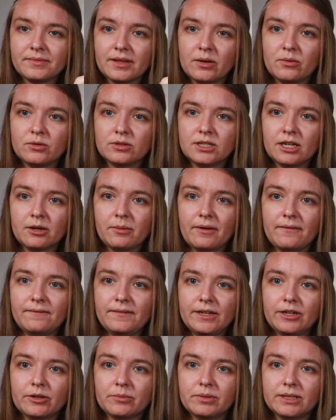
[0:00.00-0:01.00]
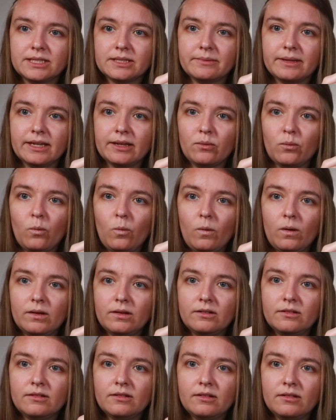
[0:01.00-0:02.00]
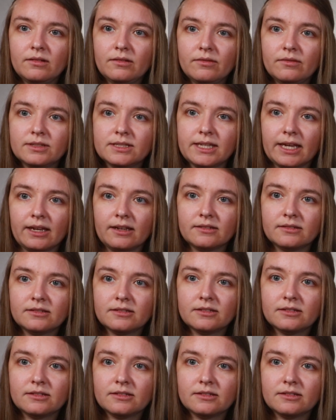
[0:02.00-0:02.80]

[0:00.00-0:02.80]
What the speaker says: And we'll talk about finger placement in 1 second.